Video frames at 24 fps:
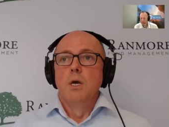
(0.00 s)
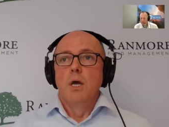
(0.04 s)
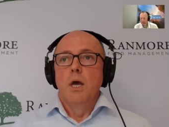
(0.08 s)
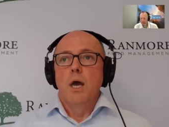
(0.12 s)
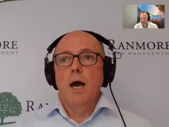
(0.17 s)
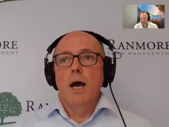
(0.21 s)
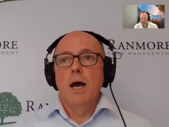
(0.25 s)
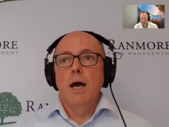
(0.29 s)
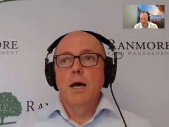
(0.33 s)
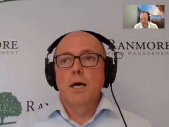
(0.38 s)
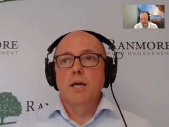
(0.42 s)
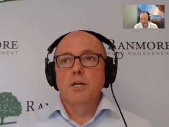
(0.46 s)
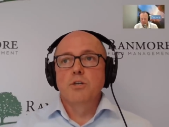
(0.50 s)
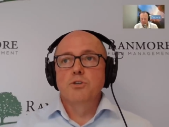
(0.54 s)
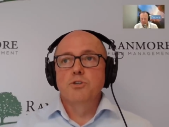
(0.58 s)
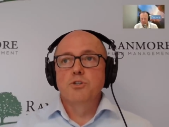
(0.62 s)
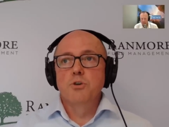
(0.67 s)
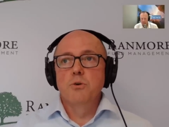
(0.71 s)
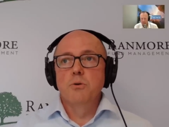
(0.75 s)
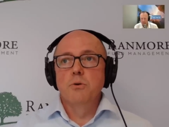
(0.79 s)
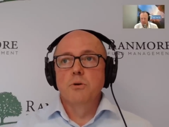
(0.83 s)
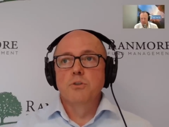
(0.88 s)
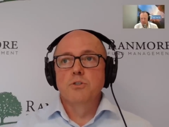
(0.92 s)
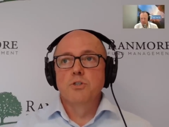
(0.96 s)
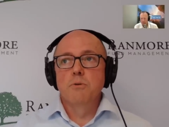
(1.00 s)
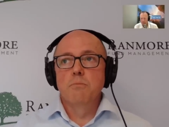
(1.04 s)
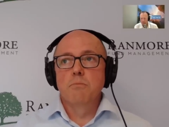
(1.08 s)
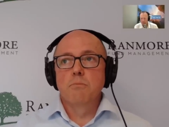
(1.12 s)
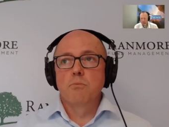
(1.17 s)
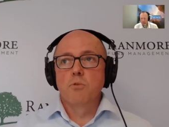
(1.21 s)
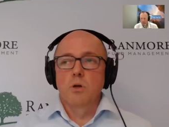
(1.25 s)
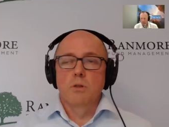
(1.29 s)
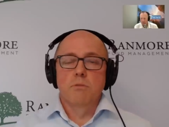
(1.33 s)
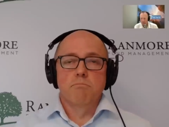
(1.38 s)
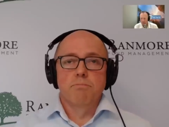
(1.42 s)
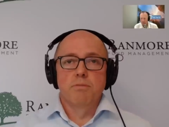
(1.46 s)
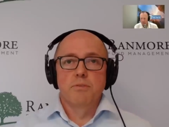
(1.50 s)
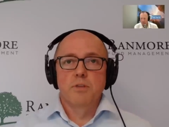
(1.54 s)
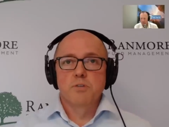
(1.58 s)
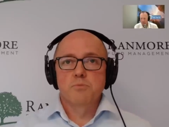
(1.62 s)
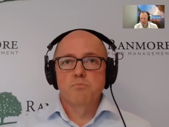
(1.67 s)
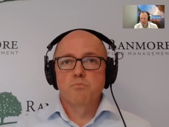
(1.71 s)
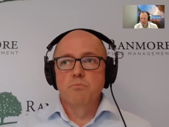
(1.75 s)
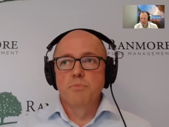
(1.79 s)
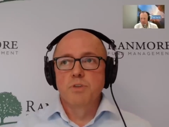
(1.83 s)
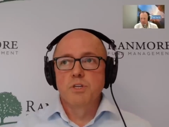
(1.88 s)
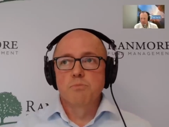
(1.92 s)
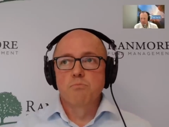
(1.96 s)
uh, to, to, well, there's,
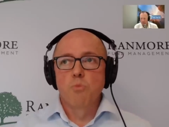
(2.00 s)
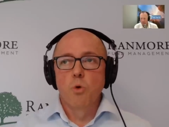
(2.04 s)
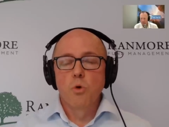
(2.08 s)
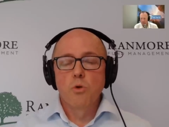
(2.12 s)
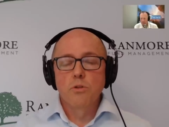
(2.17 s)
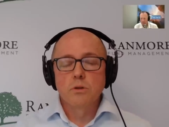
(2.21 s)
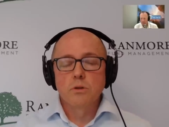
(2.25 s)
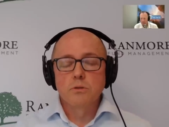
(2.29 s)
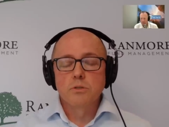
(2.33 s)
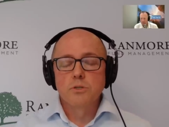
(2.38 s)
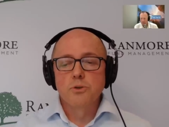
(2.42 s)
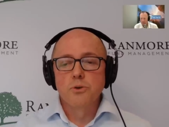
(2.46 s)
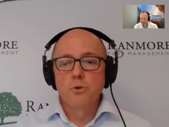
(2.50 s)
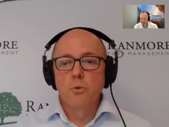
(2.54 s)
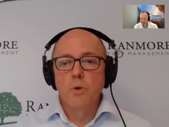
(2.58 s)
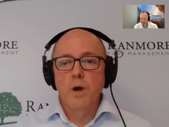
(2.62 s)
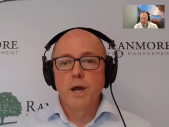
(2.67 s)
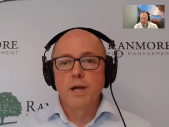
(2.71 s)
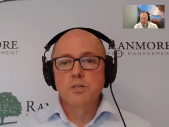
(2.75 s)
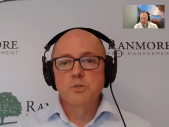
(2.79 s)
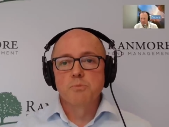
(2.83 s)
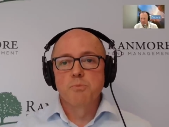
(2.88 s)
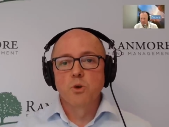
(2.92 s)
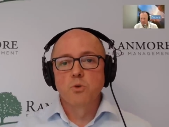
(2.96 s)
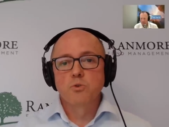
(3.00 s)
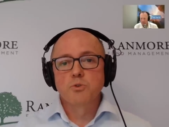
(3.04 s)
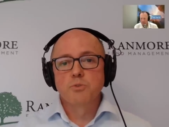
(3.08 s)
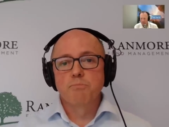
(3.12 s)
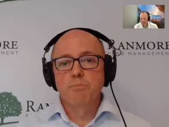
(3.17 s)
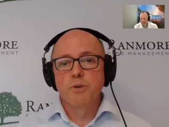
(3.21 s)
there's more than two ways, but,